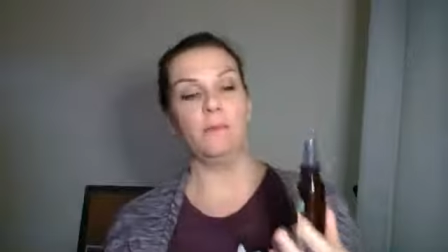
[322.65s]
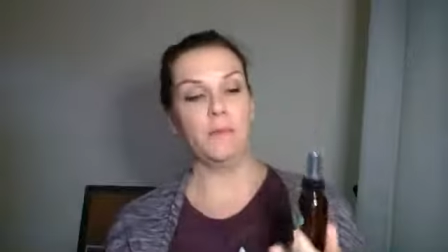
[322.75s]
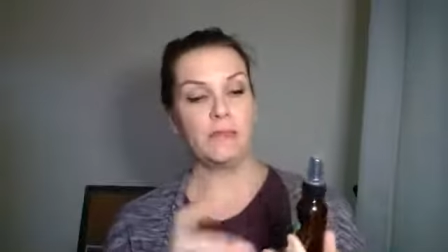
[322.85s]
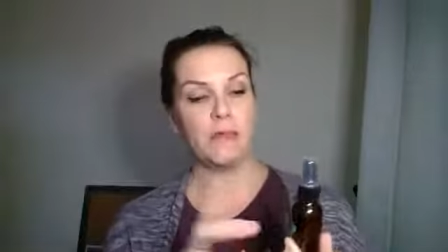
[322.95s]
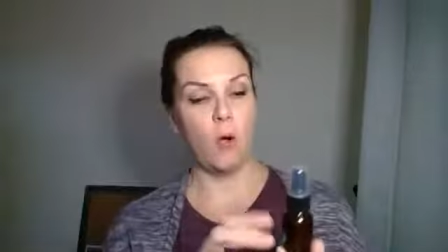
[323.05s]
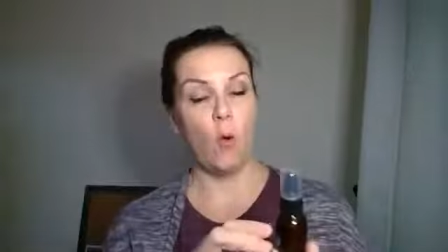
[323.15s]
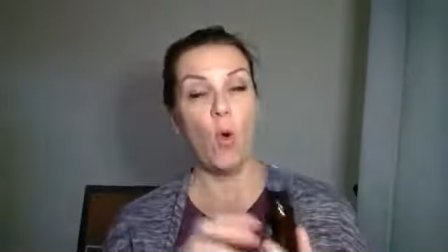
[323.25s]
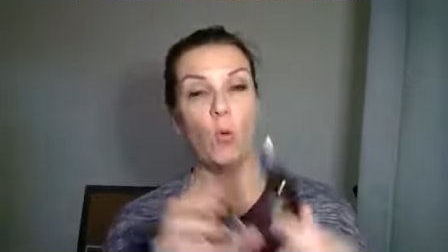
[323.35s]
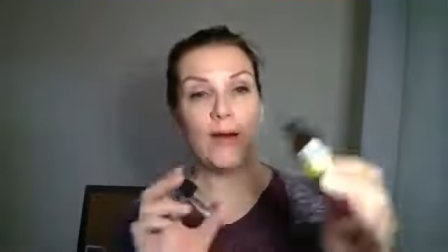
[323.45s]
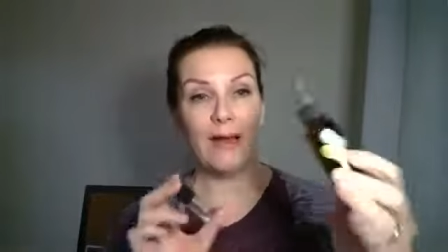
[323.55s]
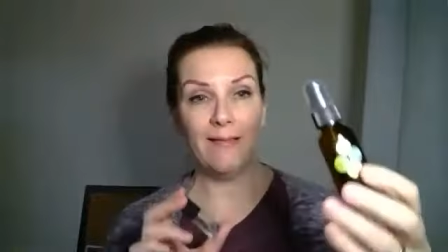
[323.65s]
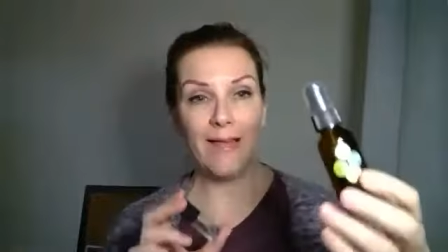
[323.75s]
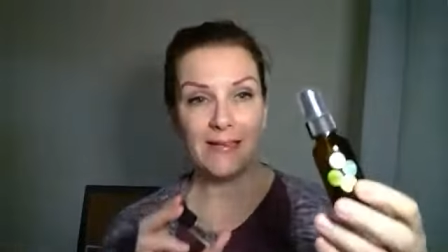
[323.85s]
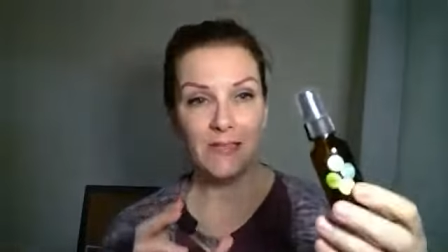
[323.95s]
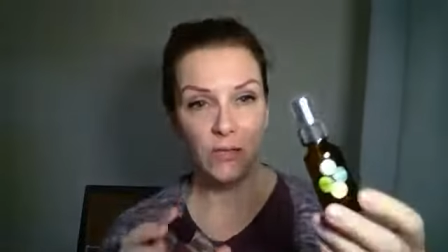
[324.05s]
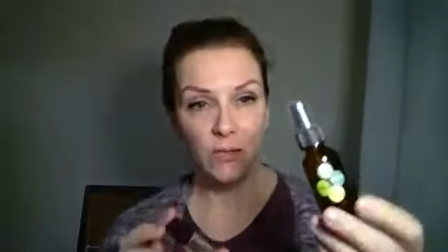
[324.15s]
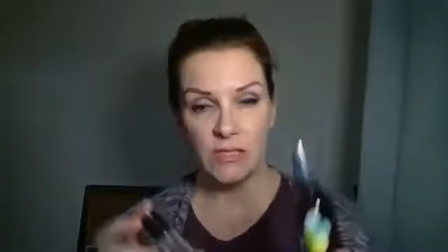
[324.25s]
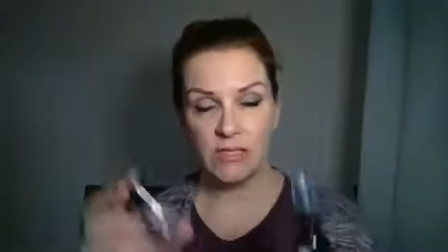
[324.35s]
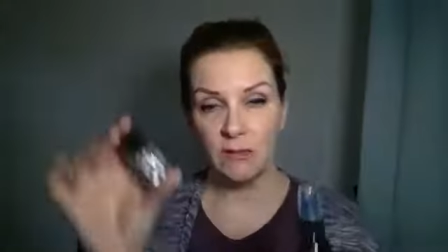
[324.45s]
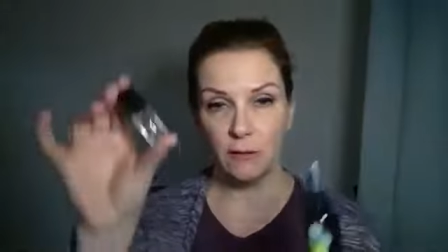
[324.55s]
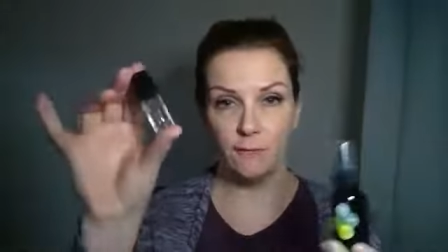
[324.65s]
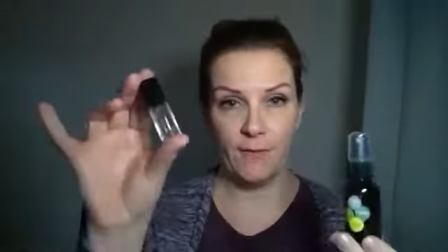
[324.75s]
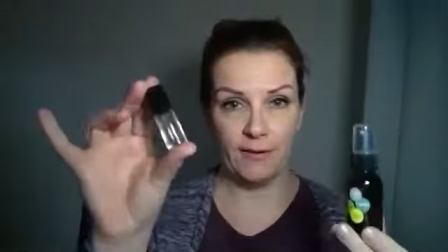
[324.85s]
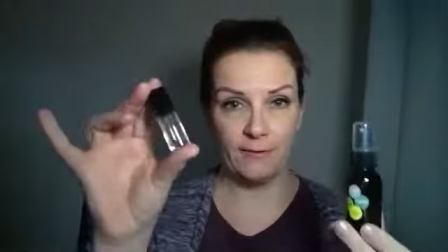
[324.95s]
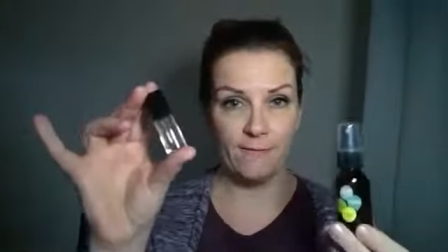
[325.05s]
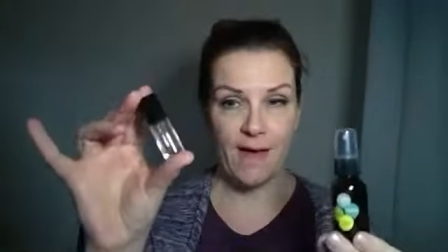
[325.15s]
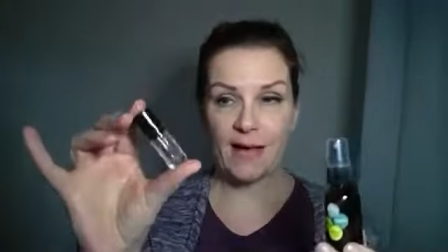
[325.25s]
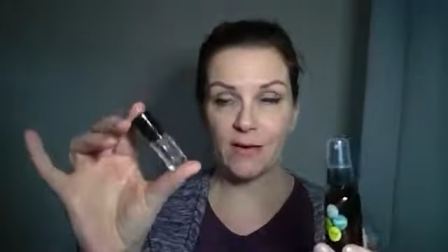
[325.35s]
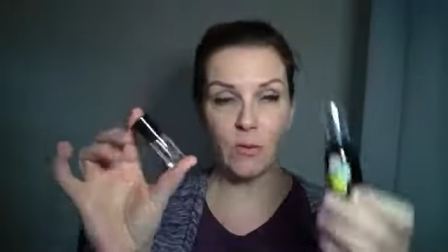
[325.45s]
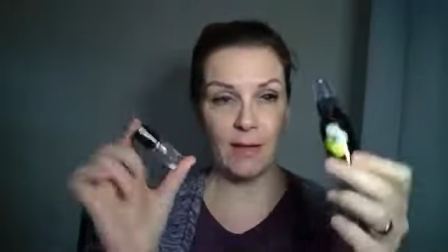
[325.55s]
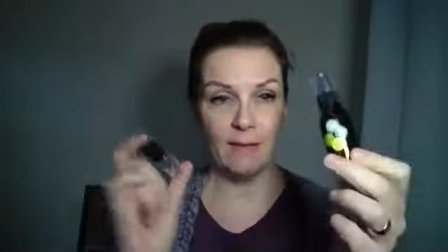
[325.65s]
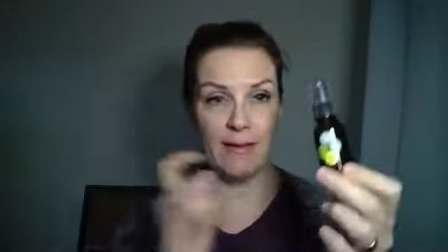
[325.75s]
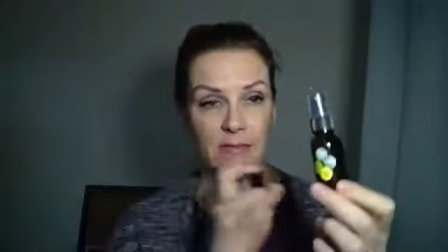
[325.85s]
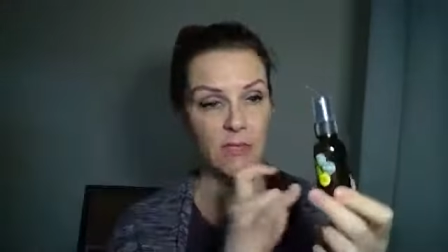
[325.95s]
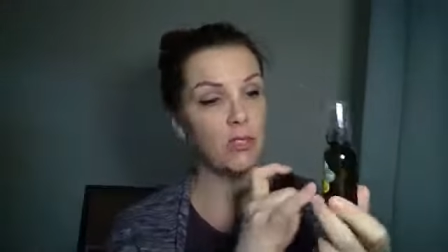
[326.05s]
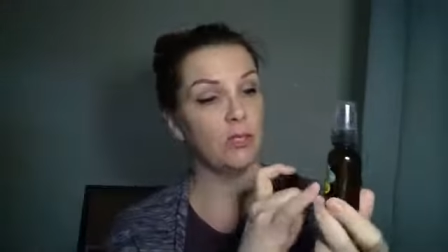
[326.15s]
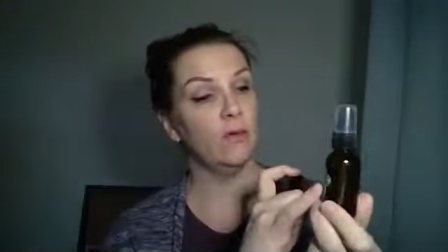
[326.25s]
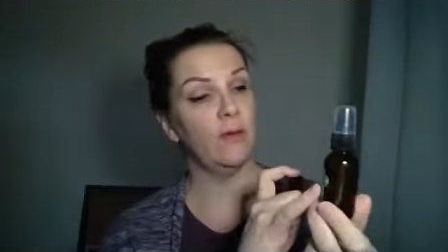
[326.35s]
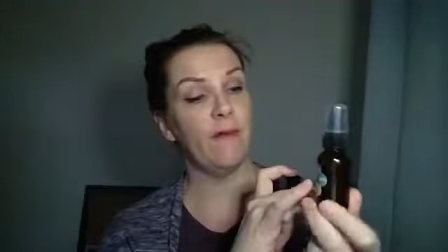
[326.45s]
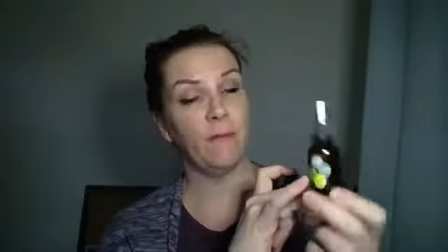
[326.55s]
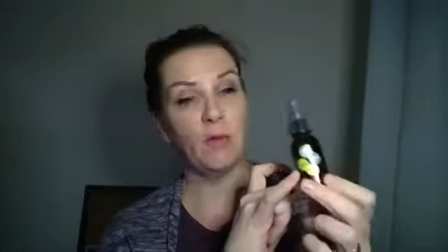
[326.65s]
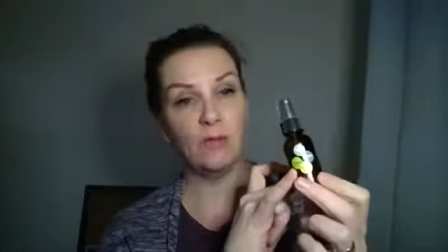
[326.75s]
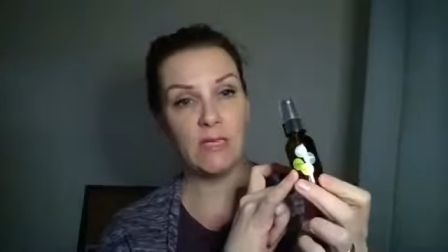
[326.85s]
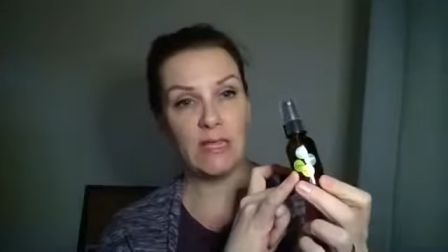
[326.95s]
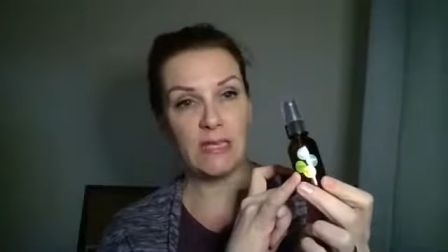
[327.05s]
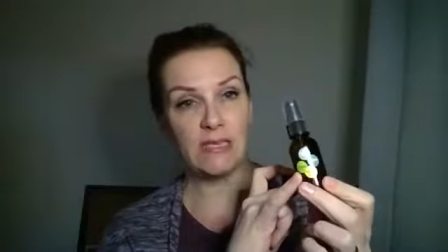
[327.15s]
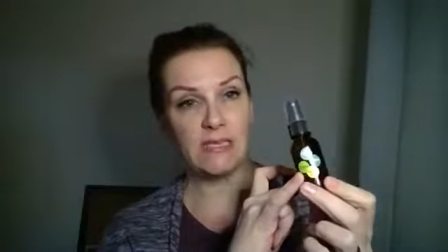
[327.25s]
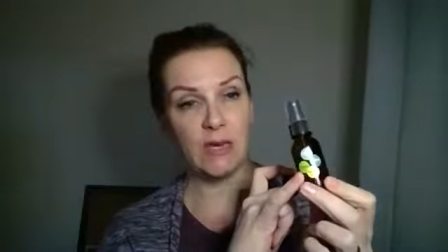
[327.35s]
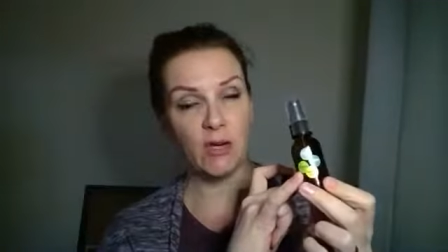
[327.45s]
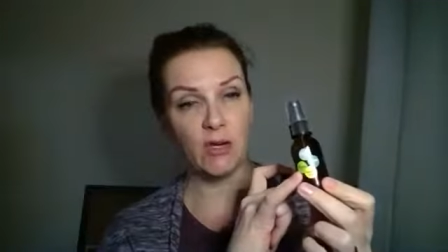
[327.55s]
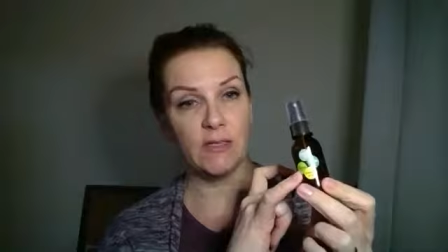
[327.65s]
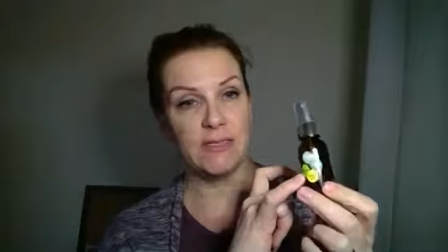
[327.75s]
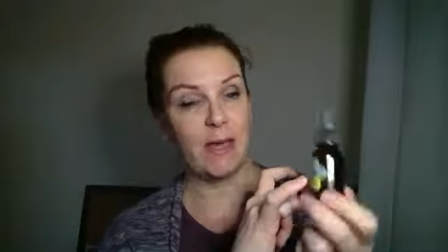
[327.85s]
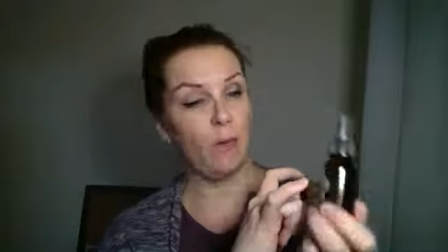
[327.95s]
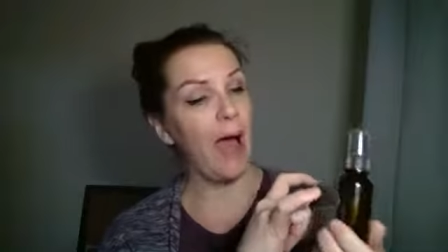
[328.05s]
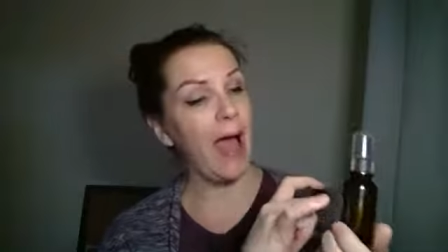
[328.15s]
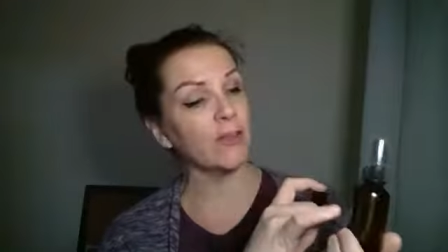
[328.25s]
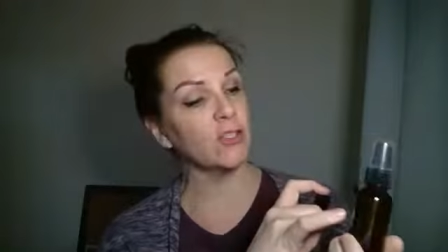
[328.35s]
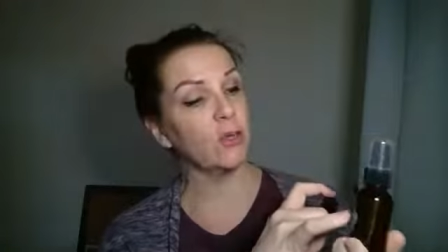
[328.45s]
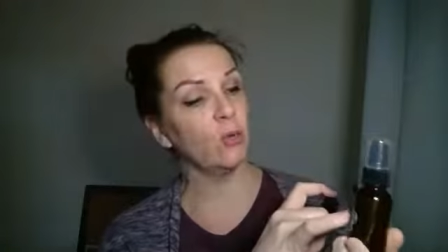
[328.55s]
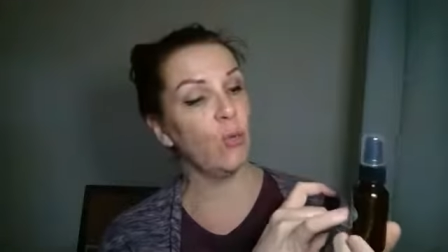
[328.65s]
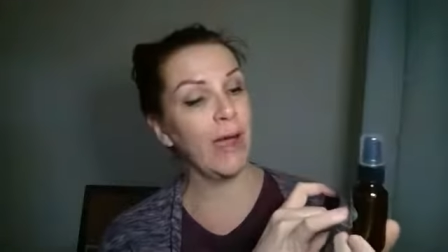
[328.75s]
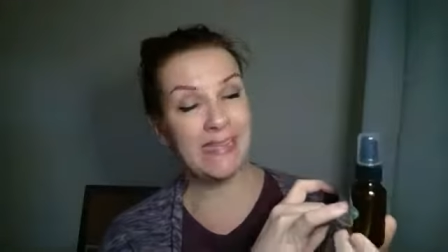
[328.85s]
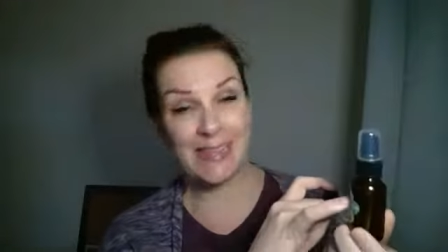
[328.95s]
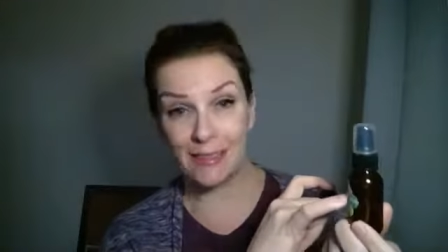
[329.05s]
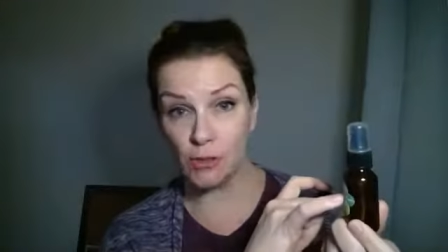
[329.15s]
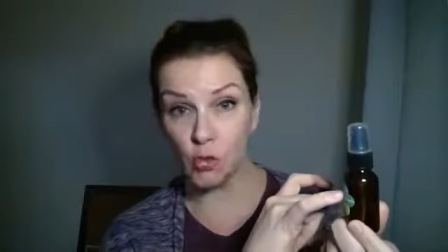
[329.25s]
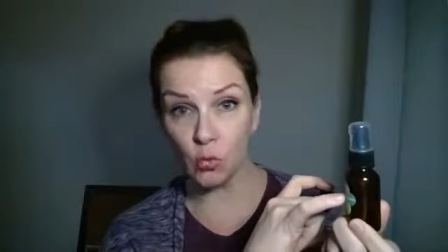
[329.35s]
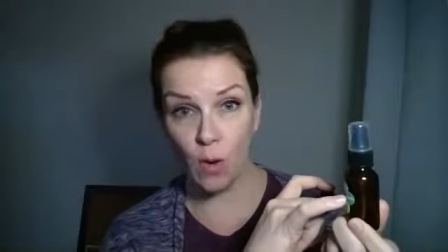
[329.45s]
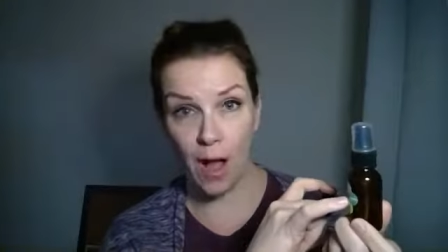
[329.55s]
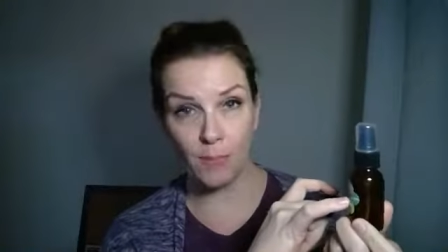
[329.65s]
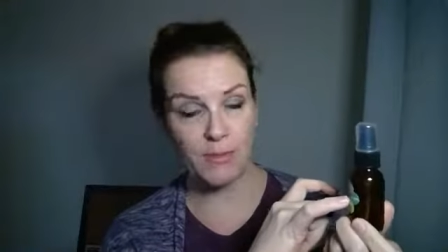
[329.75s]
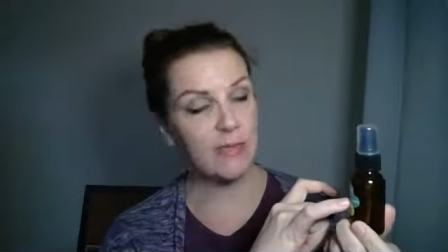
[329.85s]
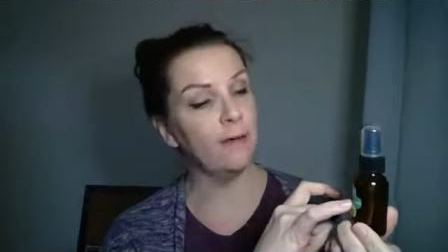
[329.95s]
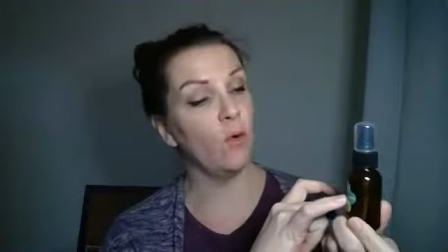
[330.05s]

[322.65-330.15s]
So what I like to do, just a little fun fact, what I like to do if I'm using these stickers is I will actually write the drops of